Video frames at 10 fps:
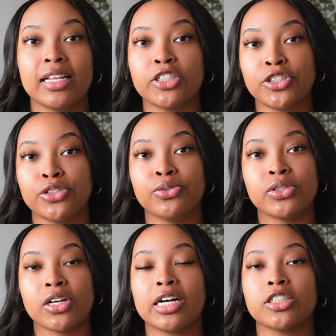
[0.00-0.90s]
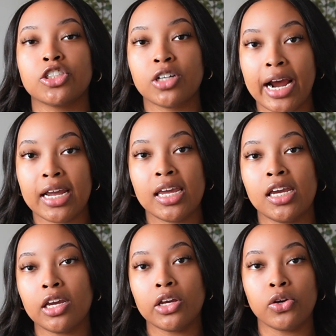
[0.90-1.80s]
that you start
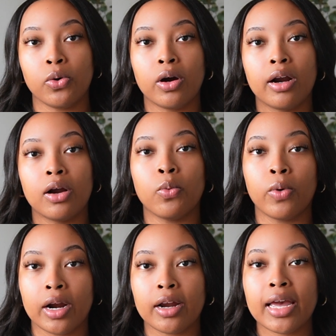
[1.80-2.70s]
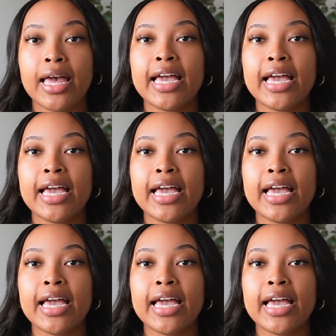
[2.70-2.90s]
tracking your work,